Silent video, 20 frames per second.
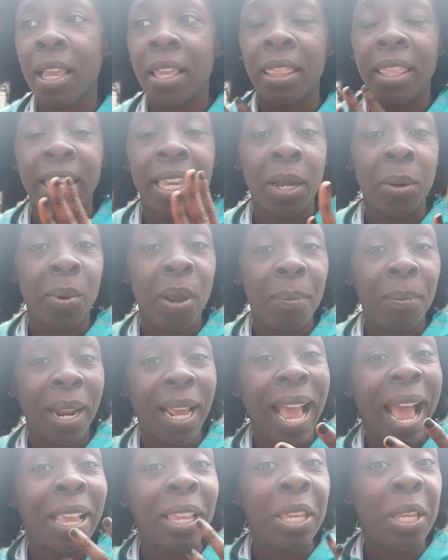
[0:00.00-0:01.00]
the equipment. I
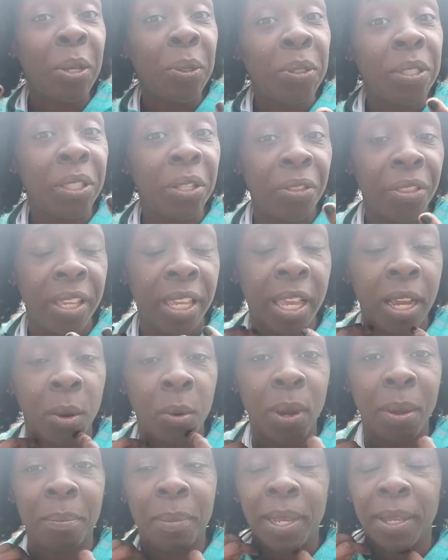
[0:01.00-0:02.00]
got used to the
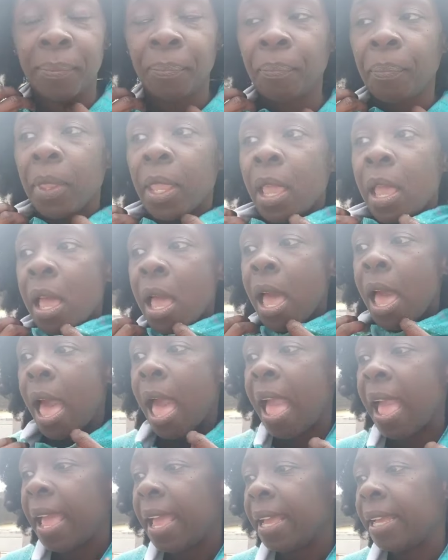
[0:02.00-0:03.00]
equipment,
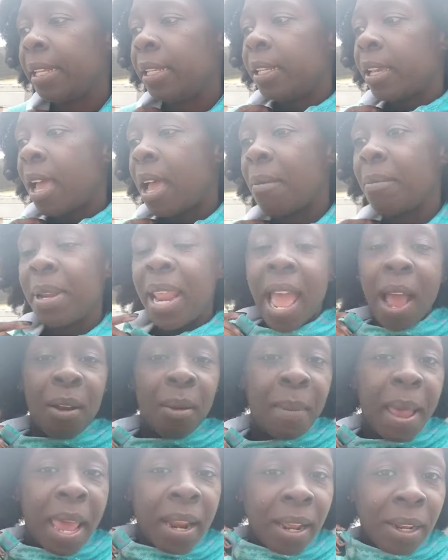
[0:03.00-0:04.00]
and now I'm
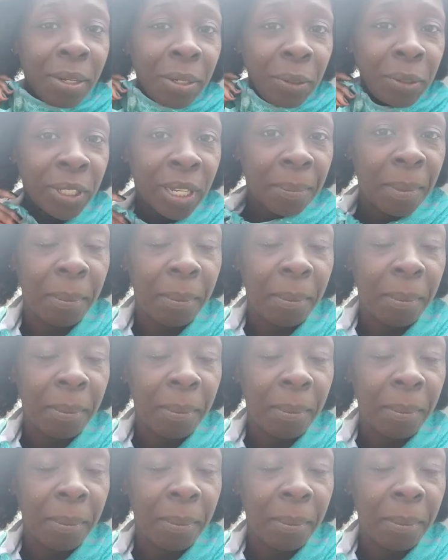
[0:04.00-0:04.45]
at a new gym.